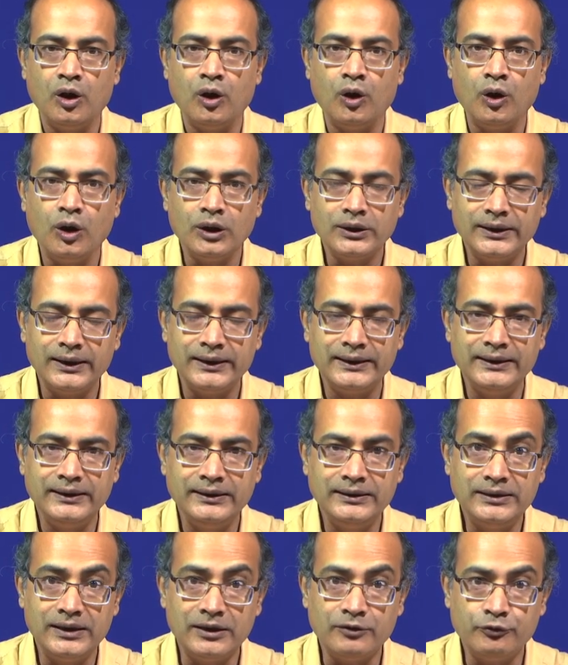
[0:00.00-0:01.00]
or the
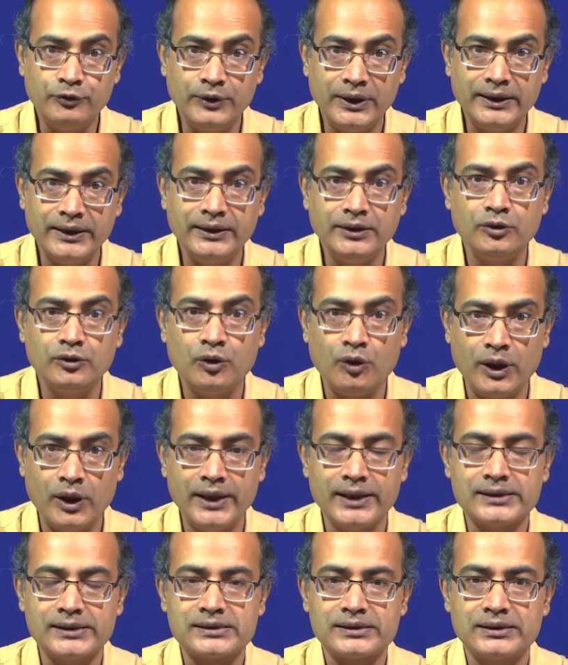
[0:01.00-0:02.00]
interfering
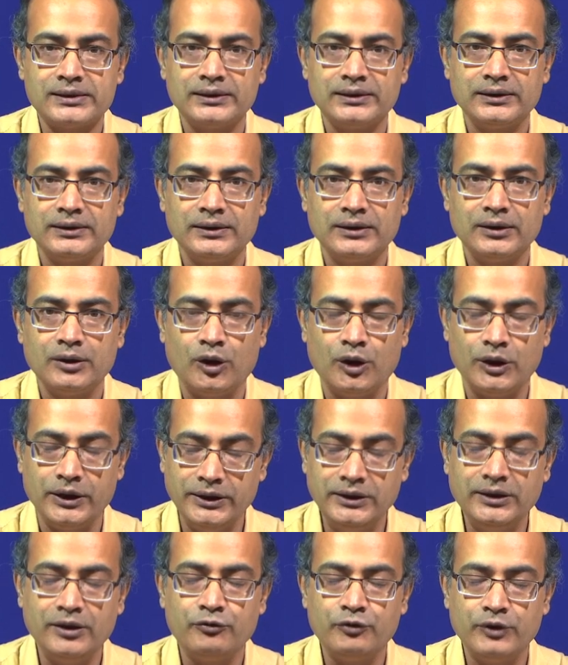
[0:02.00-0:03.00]
noise or
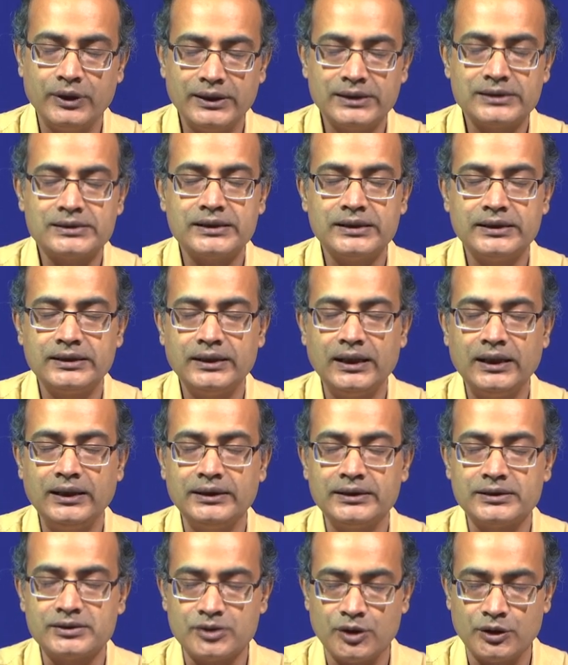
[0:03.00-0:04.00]
interfering
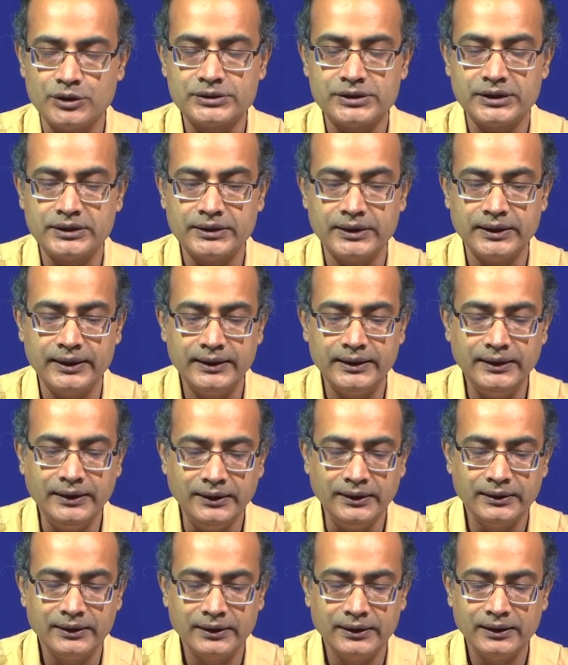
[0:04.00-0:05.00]
signal is
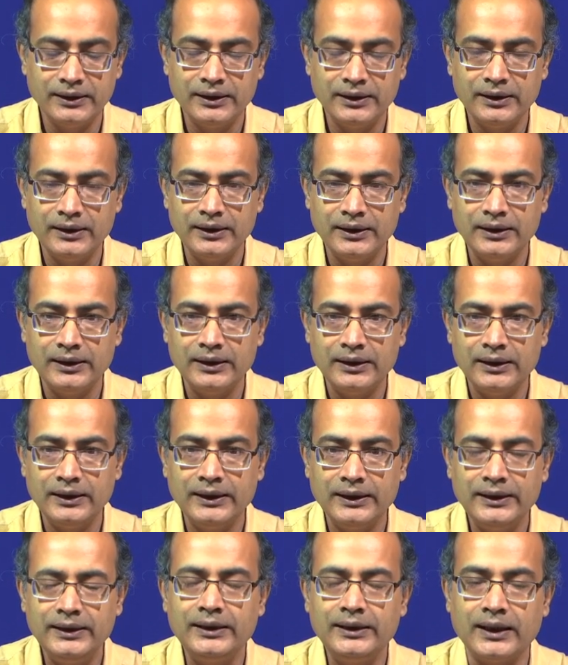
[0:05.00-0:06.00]
non-stationary.
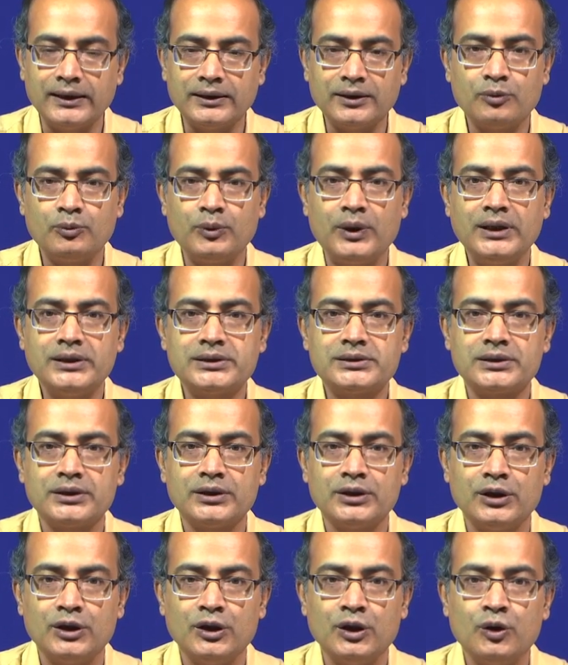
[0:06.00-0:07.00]
In other words,
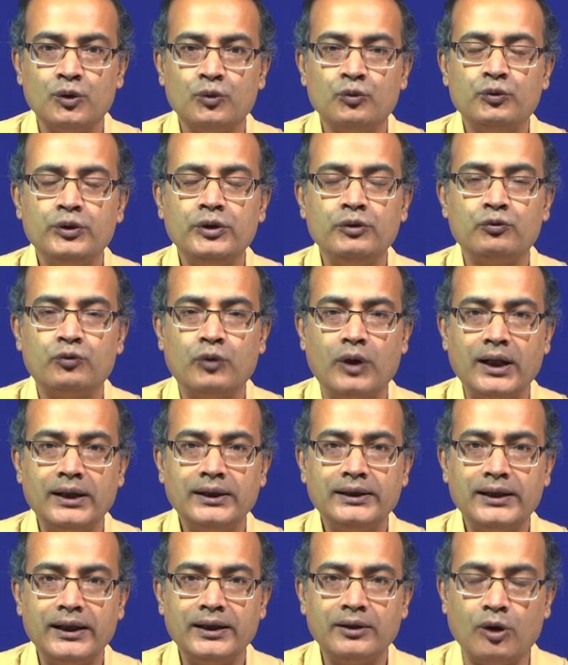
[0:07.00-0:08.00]
we
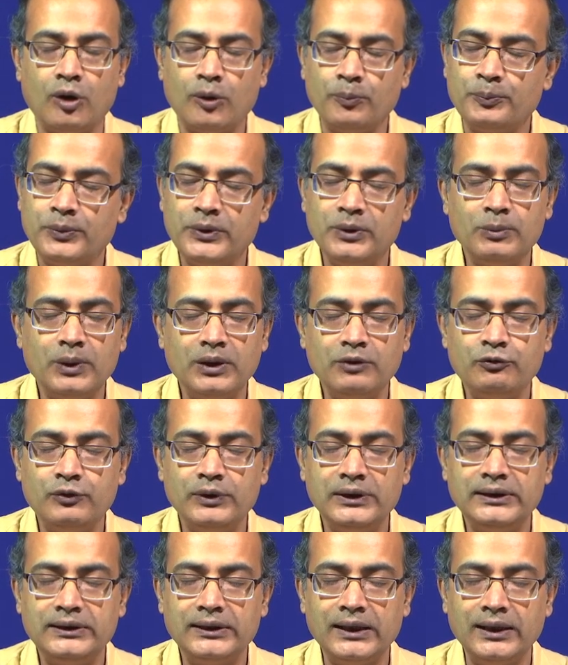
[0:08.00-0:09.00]
want an optimal
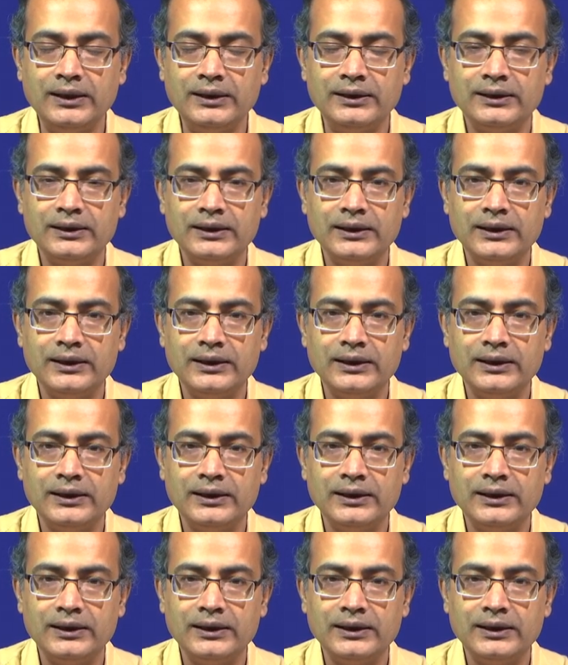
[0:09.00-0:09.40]
filter,